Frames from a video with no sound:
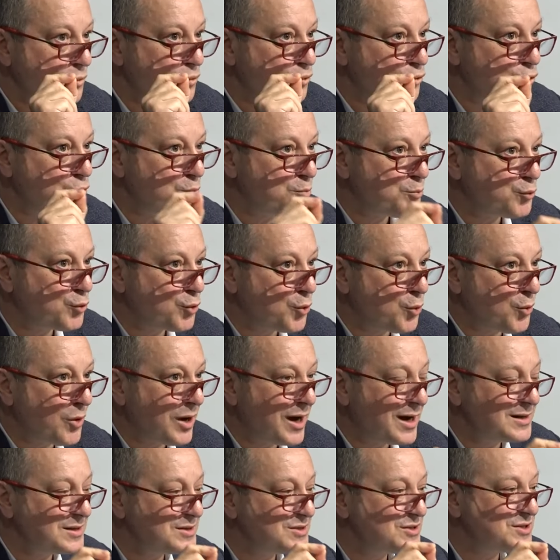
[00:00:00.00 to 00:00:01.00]
to
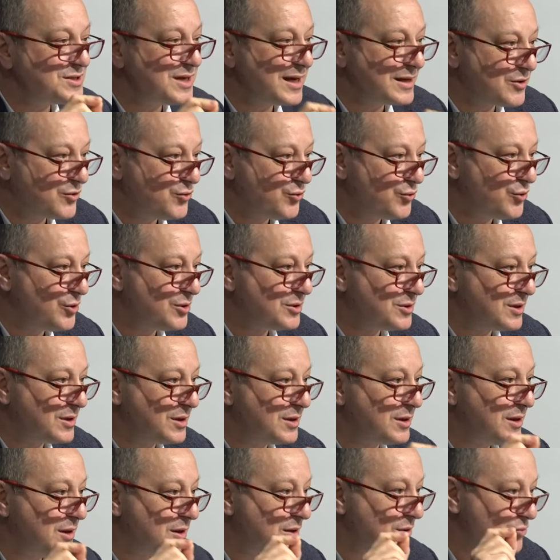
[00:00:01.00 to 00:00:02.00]
provide
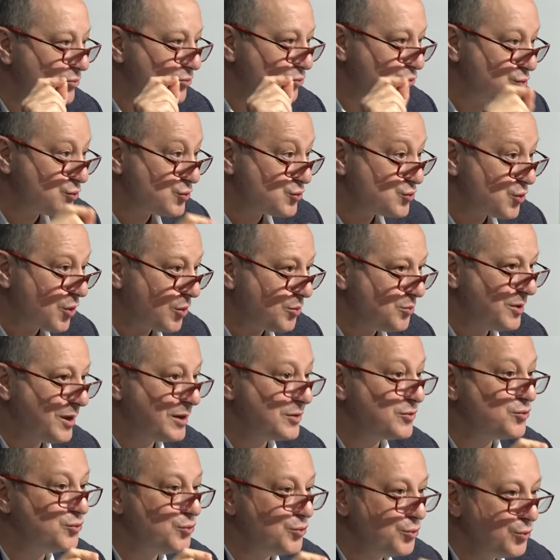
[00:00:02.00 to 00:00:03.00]
security to the
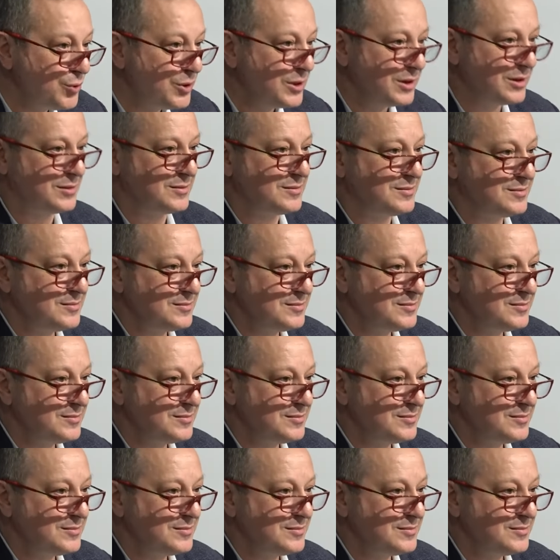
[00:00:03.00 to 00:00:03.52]
Soviet Union.